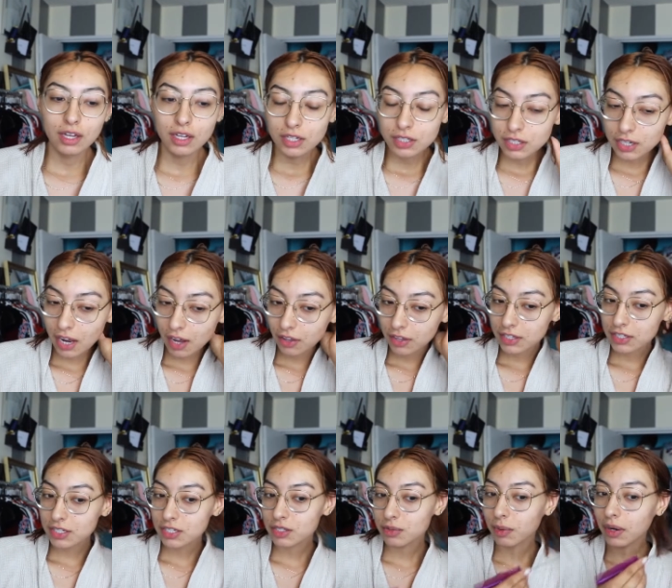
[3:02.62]
So now
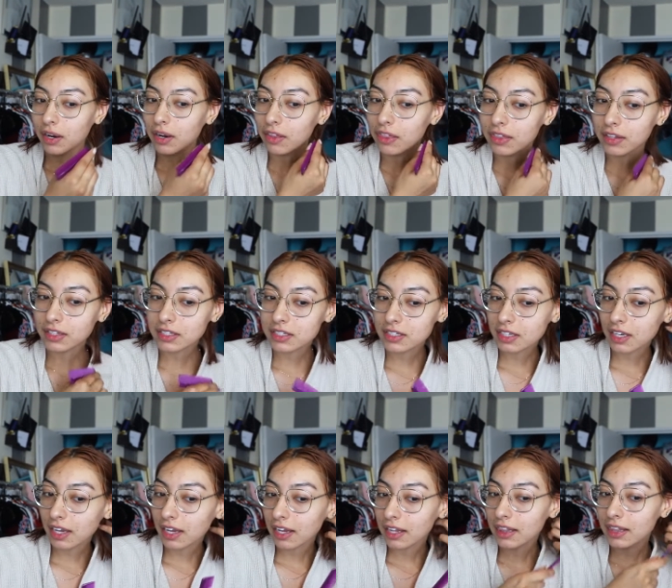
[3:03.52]
this is where things
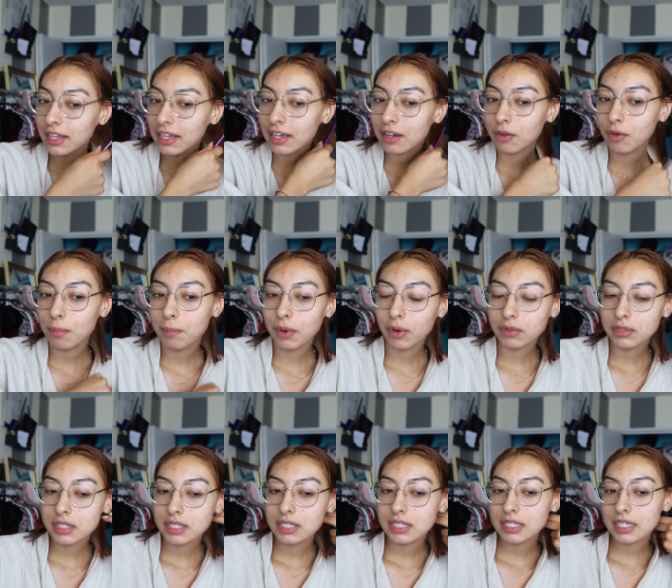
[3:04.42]
get a little more
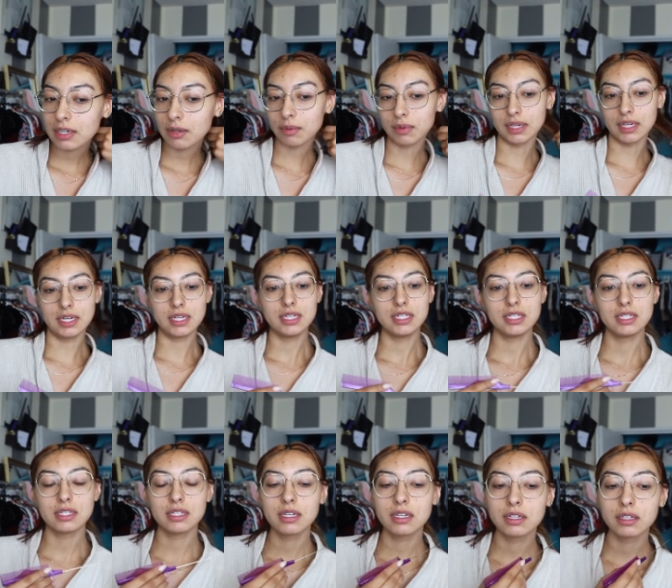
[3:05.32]

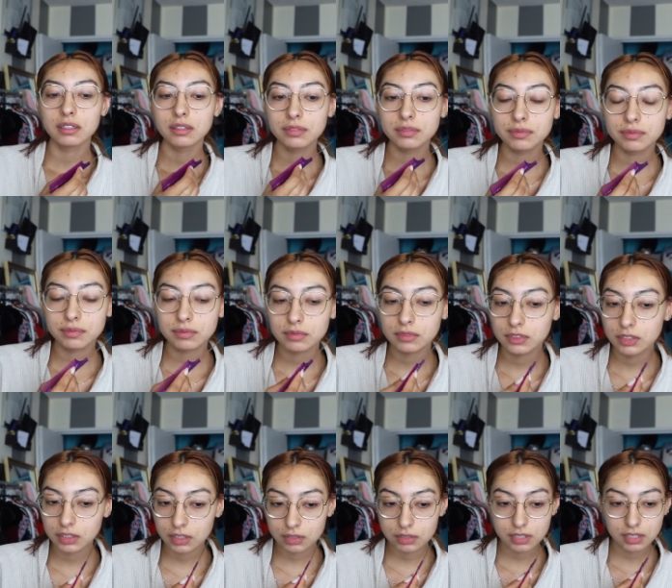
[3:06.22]
serious.
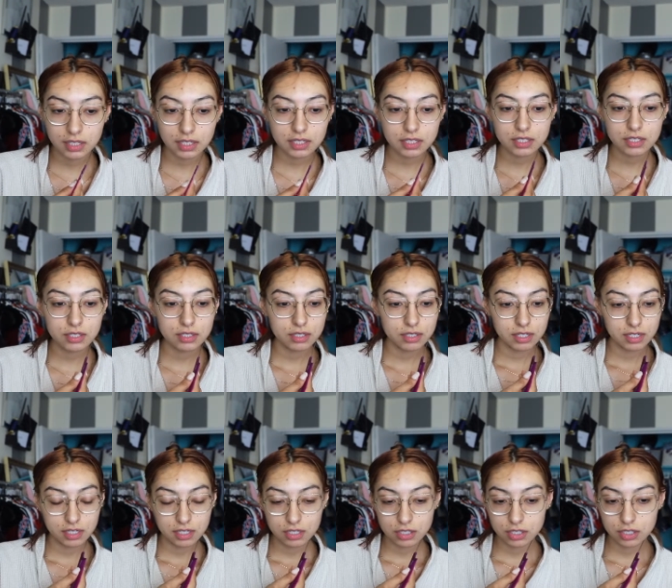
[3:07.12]
So to get
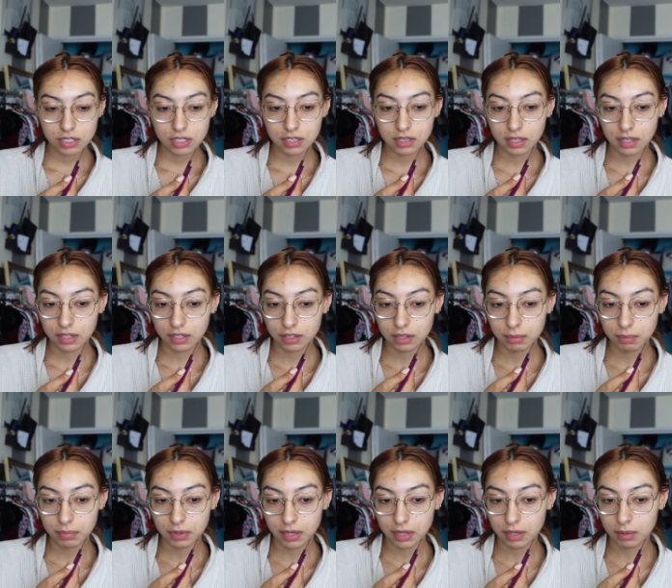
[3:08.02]
chin length
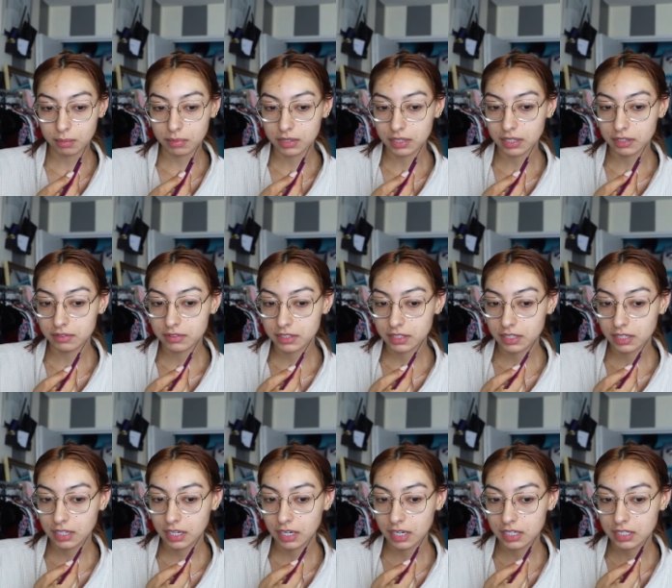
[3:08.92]
bob, we'd have to
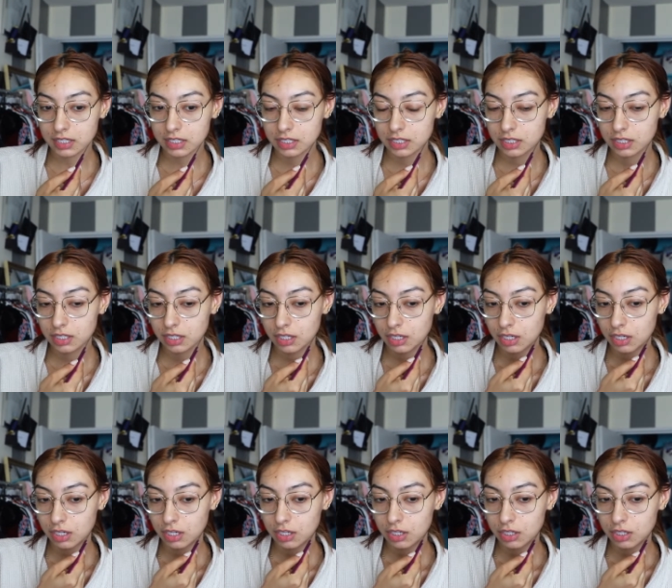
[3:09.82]
cut
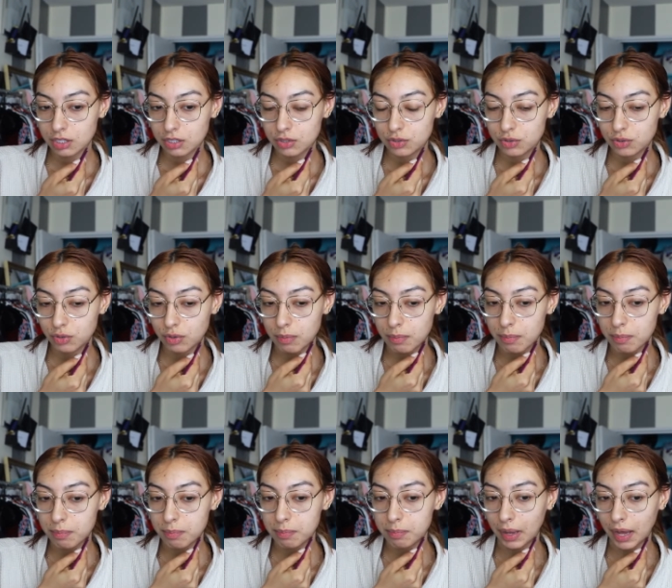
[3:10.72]
to
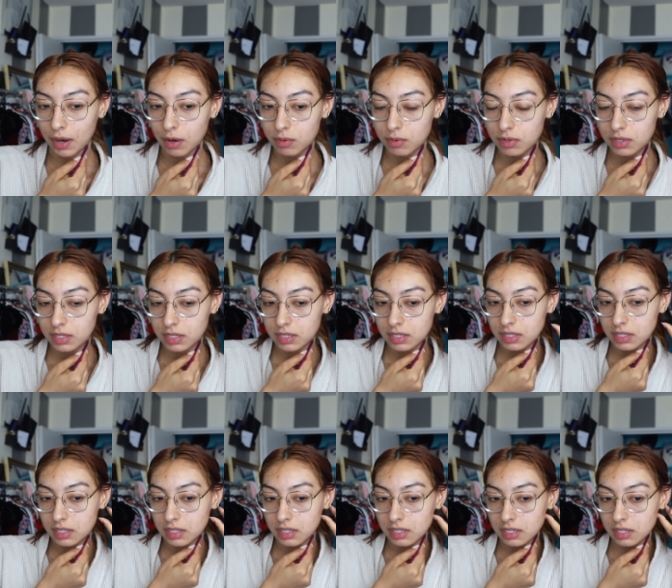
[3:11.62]
about
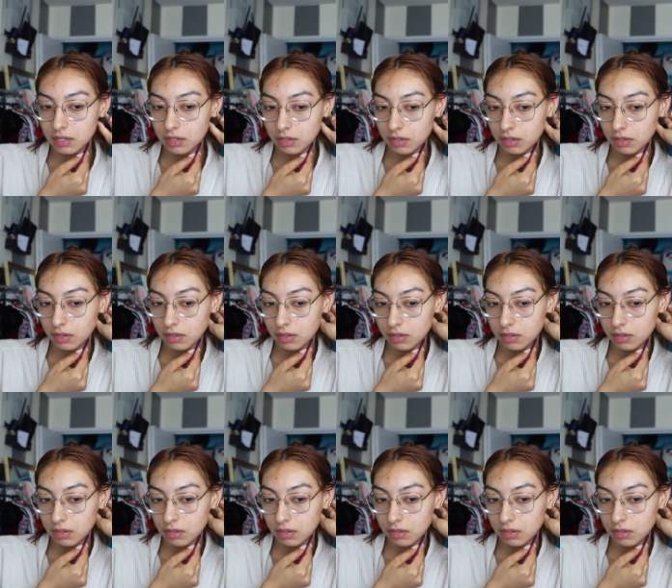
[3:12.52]
here.